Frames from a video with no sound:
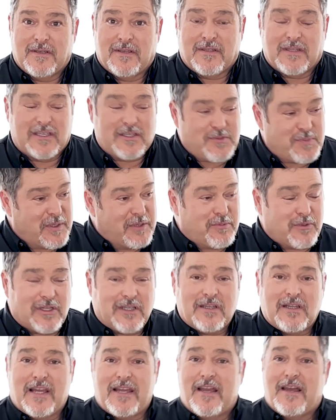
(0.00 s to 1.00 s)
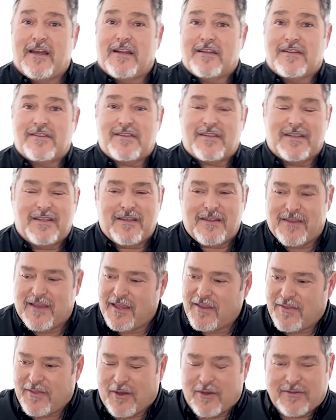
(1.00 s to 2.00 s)
These people in Laodicea,
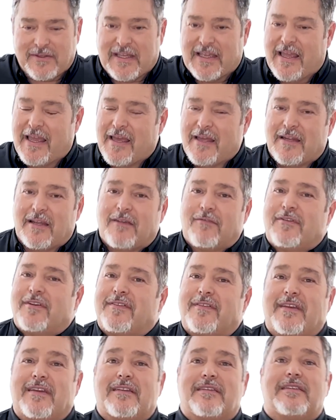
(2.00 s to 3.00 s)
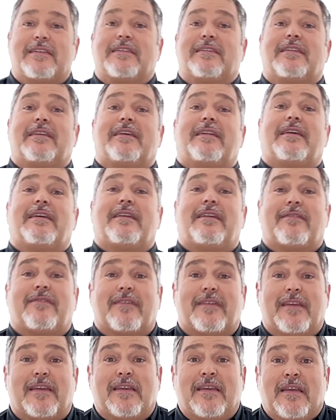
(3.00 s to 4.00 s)
they thought they had everything, didn't need
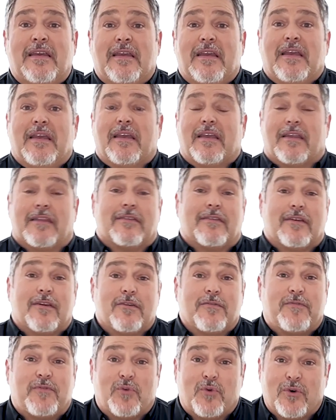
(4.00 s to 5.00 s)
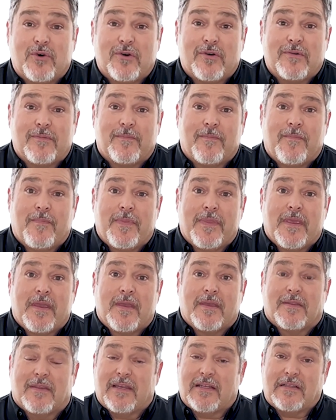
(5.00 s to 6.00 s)
anything, and therefore
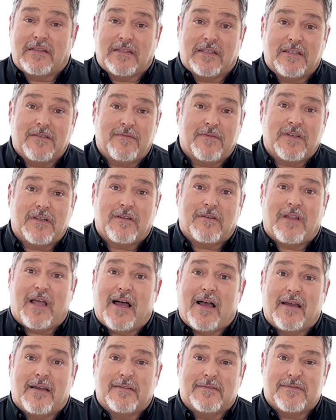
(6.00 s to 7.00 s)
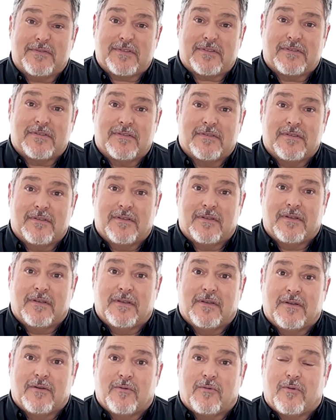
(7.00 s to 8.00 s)
they lived their lives
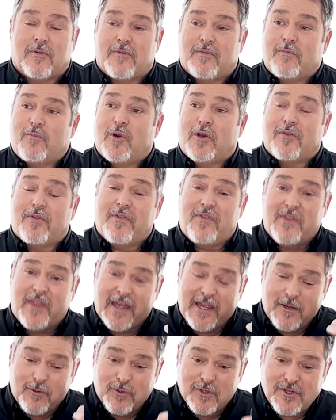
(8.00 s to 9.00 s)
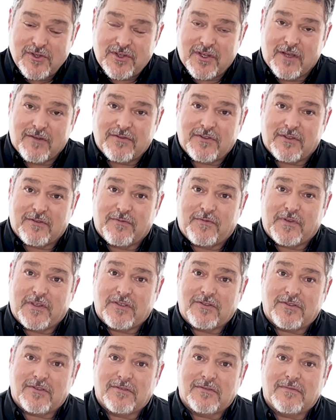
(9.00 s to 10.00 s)
where they were self
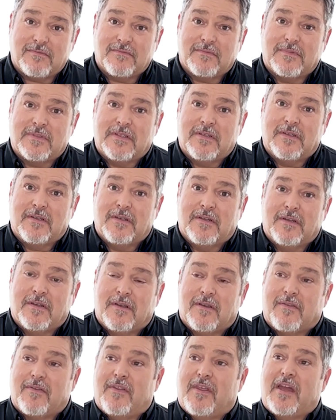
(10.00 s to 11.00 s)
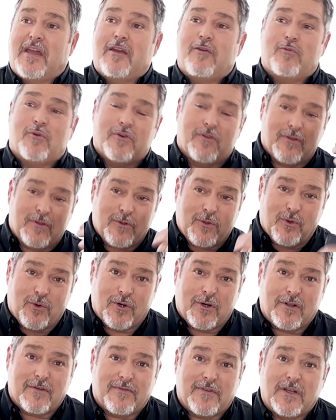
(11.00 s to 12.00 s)
sufficient, they were the
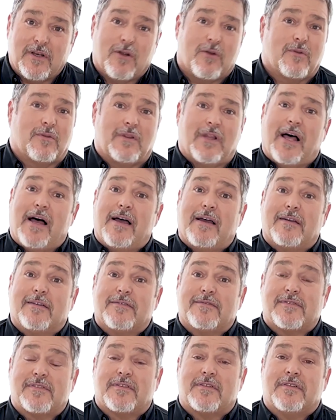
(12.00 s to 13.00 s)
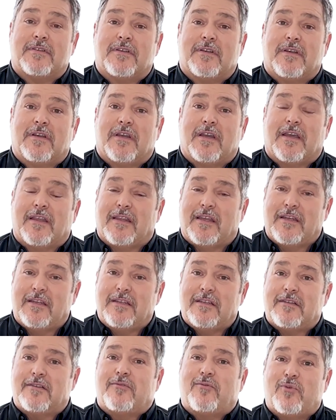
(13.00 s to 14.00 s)
Lord of their own lives, and they
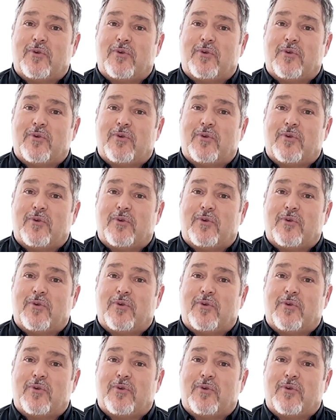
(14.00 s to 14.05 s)
didn't